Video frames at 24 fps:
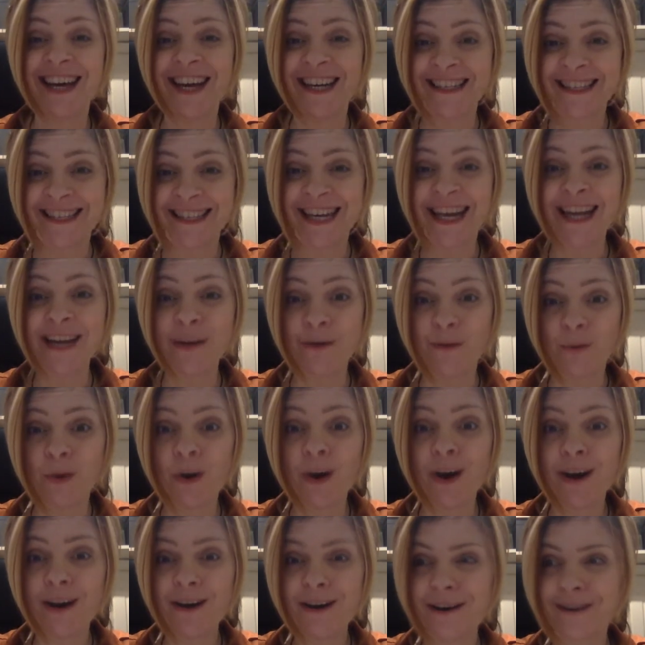a, a, state of
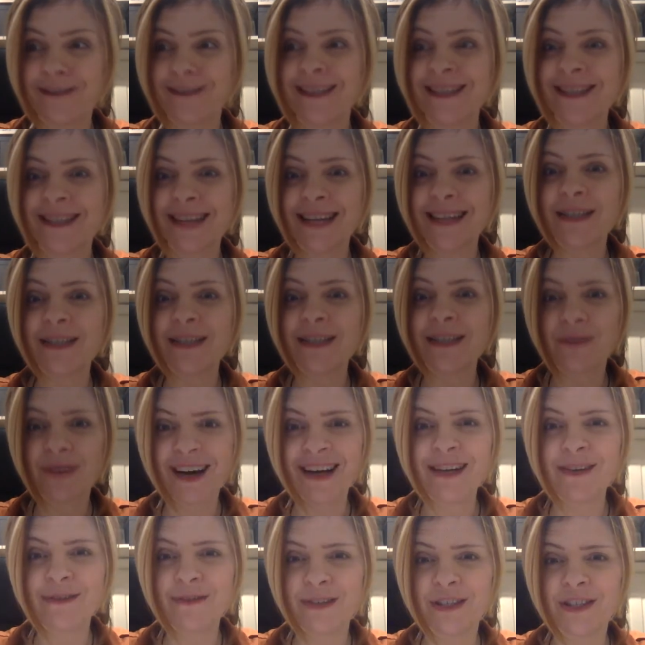work or a state of
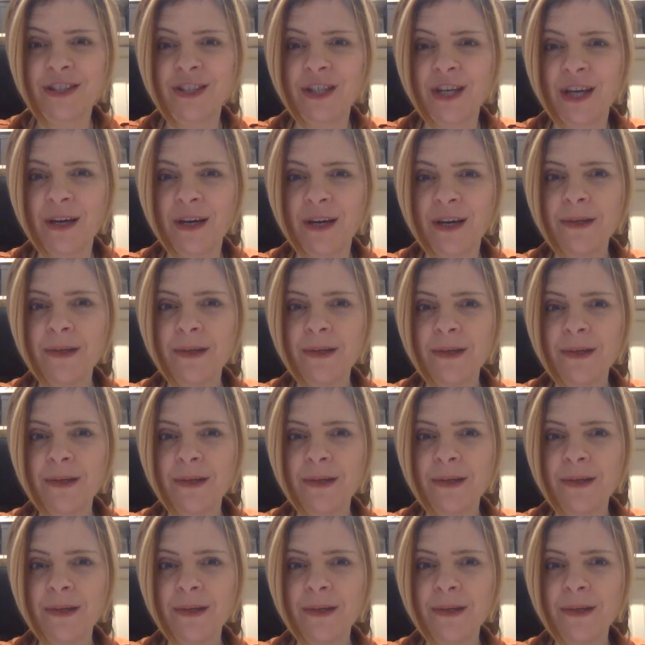life issue